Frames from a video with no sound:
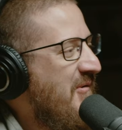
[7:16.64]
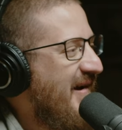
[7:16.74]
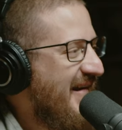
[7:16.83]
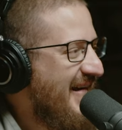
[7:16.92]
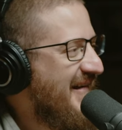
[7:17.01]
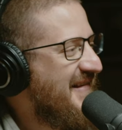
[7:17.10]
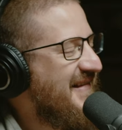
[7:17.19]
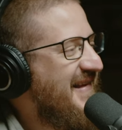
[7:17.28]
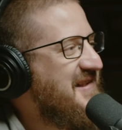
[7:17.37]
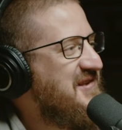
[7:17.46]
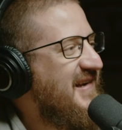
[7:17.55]
you want to get his
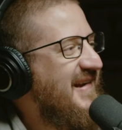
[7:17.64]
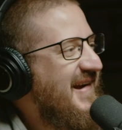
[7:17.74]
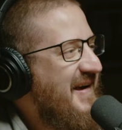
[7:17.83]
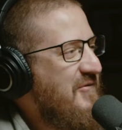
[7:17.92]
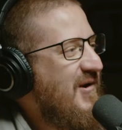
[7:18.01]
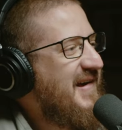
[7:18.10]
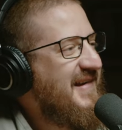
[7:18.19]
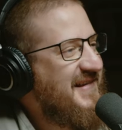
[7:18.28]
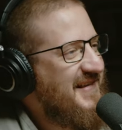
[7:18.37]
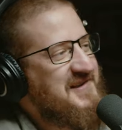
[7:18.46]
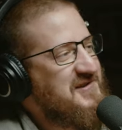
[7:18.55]
attention. If you want to get
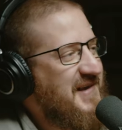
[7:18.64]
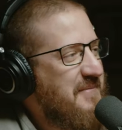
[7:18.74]
his attention,